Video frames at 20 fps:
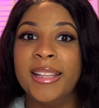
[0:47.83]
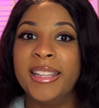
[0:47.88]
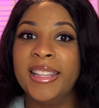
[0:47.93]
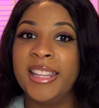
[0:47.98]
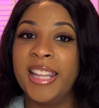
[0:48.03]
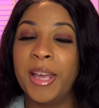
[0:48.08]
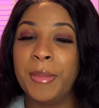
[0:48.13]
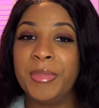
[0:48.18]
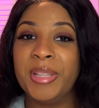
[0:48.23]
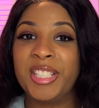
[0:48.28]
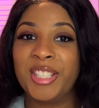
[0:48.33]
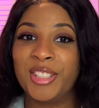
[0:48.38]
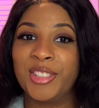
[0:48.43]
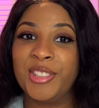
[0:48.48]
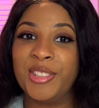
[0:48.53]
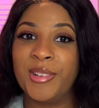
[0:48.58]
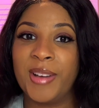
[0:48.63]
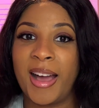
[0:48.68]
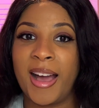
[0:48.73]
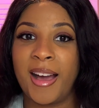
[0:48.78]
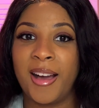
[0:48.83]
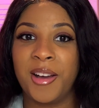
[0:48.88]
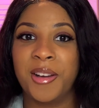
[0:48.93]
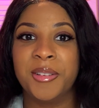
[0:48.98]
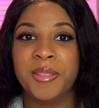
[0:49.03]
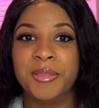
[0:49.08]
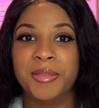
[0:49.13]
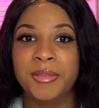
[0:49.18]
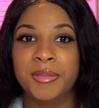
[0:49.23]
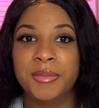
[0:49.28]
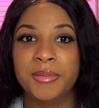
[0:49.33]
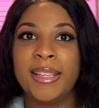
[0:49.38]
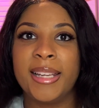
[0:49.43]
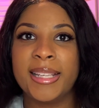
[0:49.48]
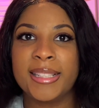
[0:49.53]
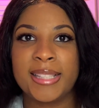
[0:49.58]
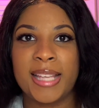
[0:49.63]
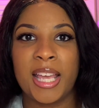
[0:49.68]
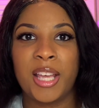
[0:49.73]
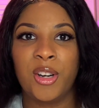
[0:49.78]
Let me show you how.
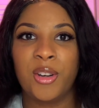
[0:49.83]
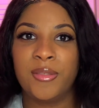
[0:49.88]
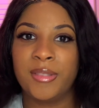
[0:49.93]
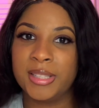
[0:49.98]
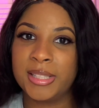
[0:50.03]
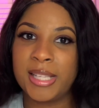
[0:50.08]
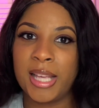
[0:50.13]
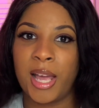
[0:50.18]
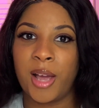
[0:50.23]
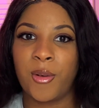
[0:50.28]
Let's head over to